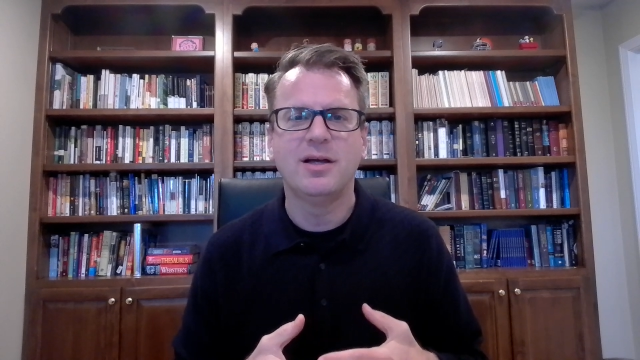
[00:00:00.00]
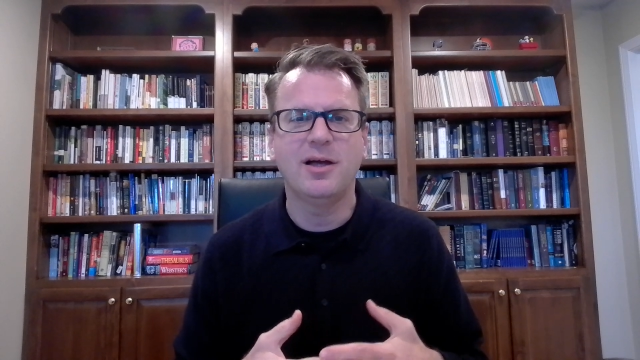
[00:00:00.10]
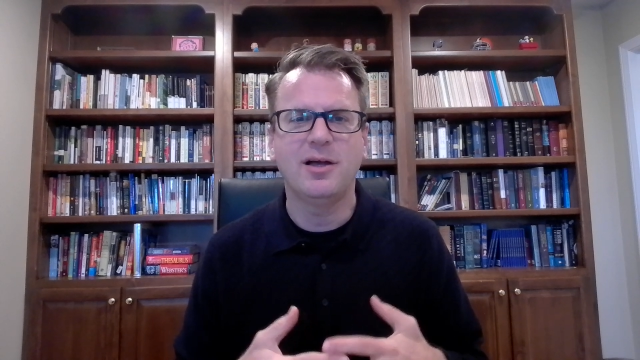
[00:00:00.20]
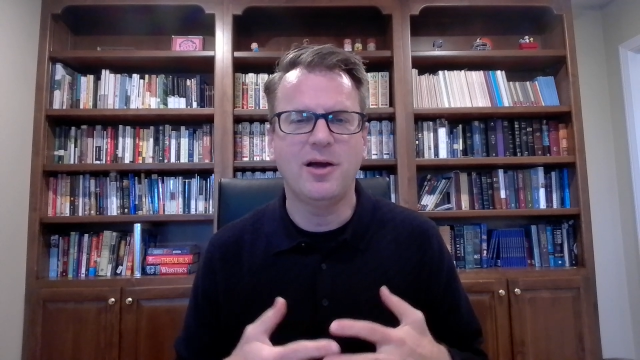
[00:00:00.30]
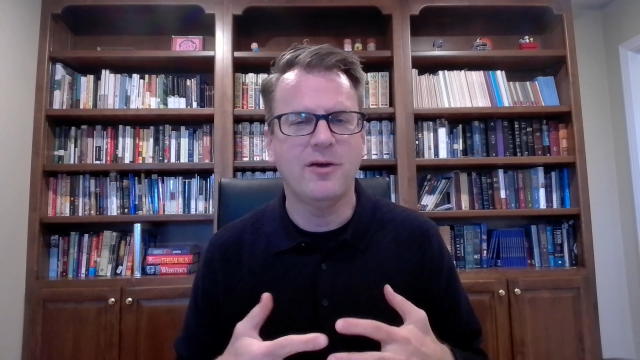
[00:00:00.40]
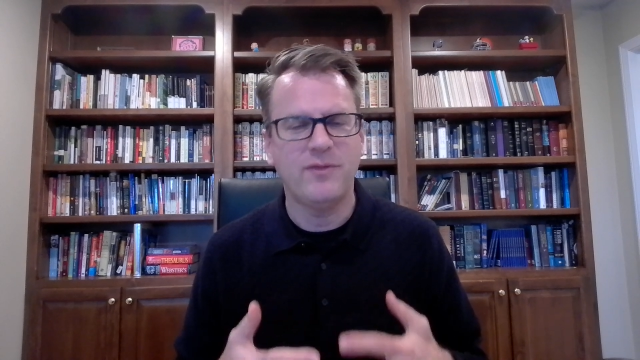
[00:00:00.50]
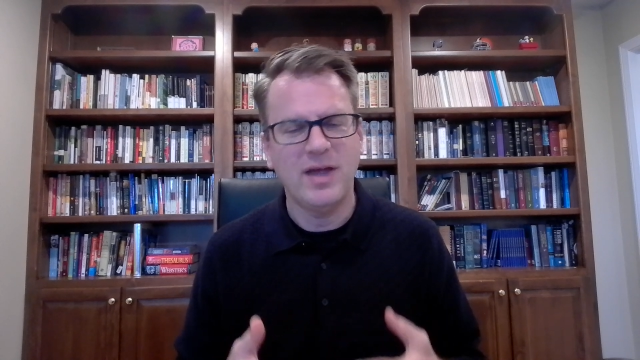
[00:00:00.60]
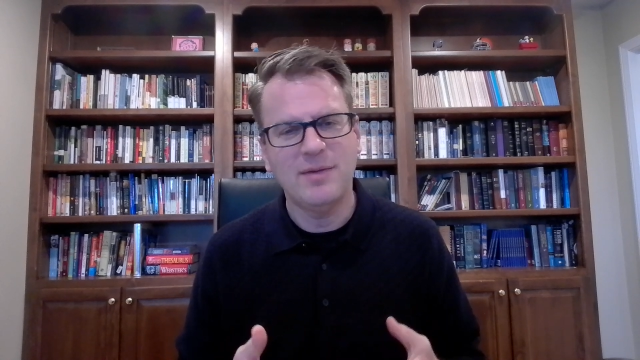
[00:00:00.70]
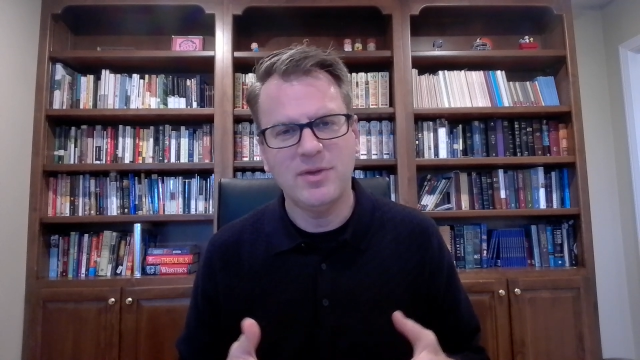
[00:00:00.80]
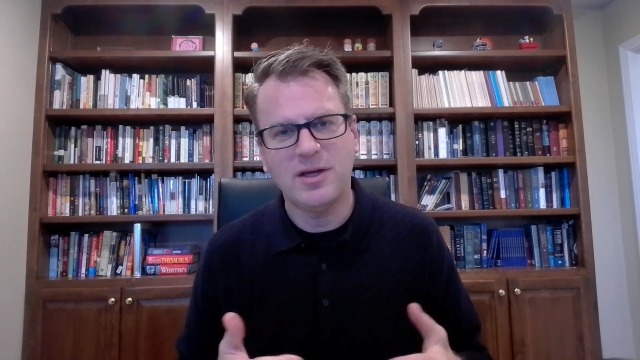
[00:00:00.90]
our
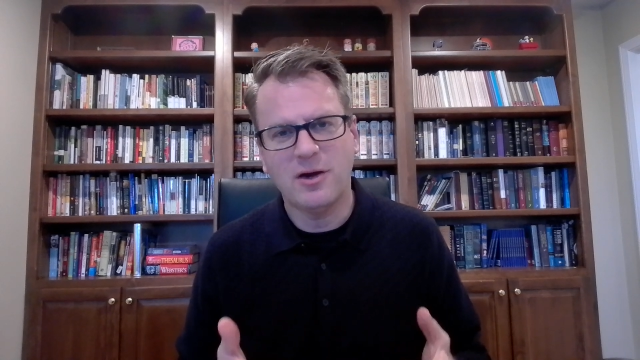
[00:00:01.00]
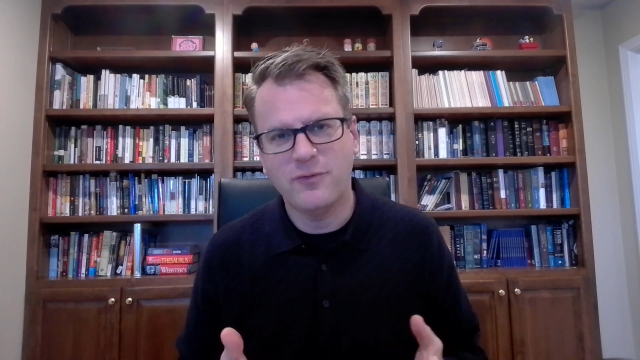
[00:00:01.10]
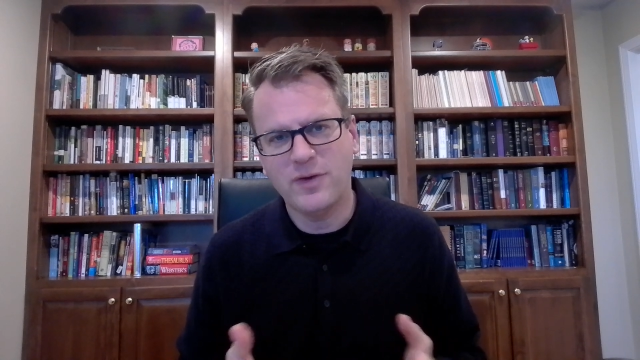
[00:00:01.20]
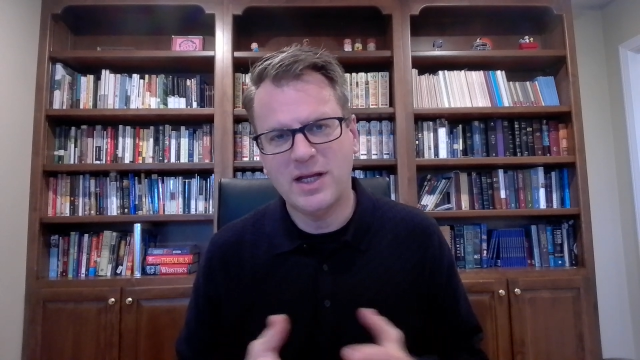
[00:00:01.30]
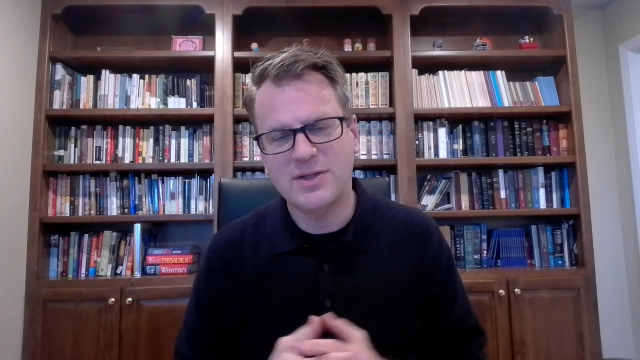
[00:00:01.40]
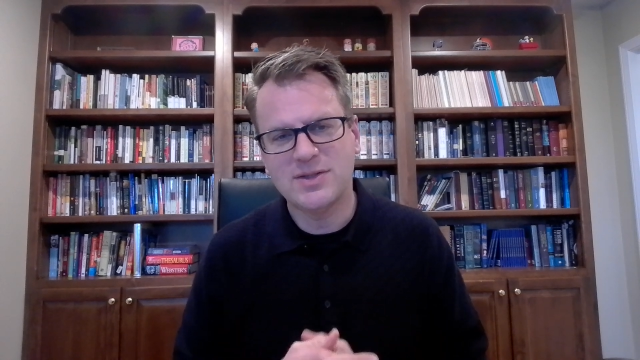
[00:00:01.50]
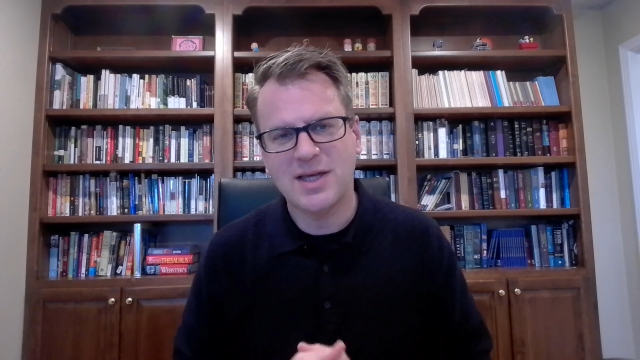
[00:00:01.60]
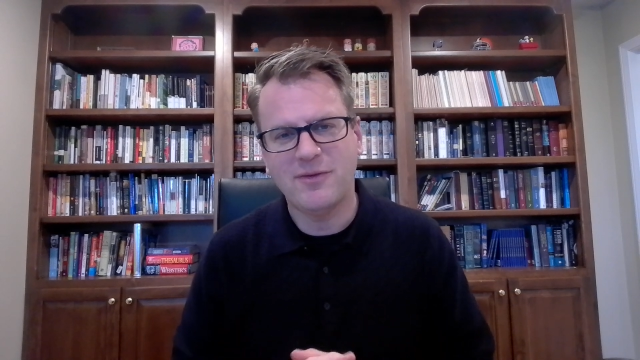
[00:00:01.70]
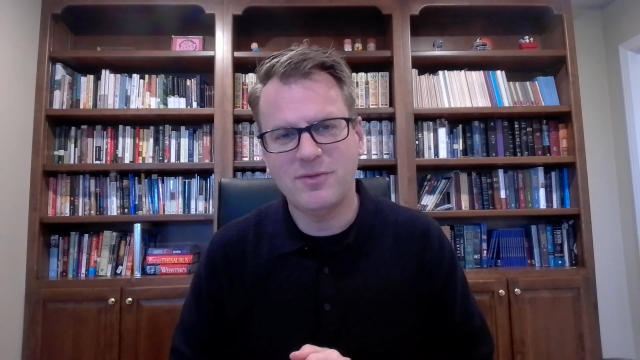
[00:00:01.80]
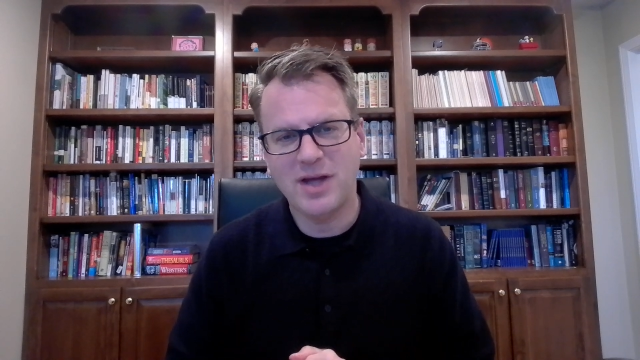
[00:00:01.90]
family, our friends
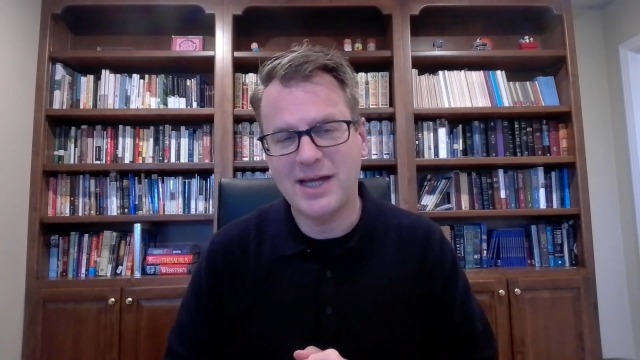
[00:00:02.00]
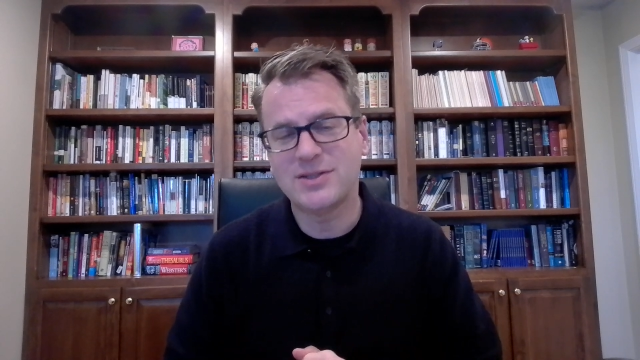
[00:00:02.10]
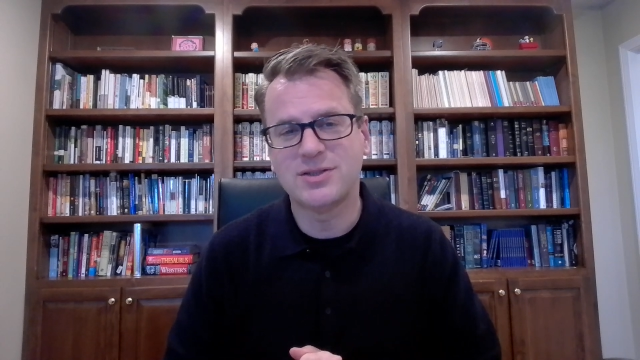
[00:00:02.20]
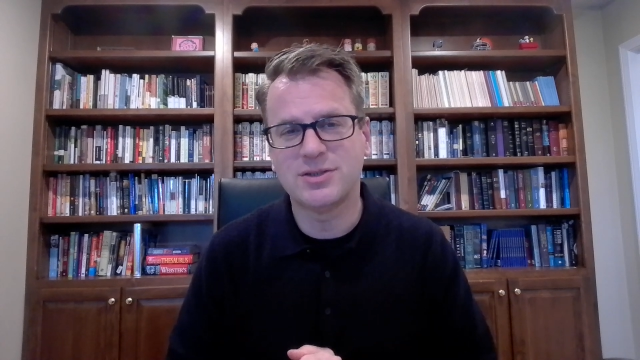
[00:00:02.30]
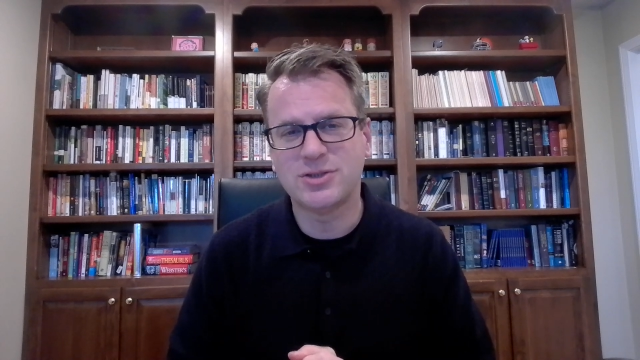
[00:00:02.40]
have nice,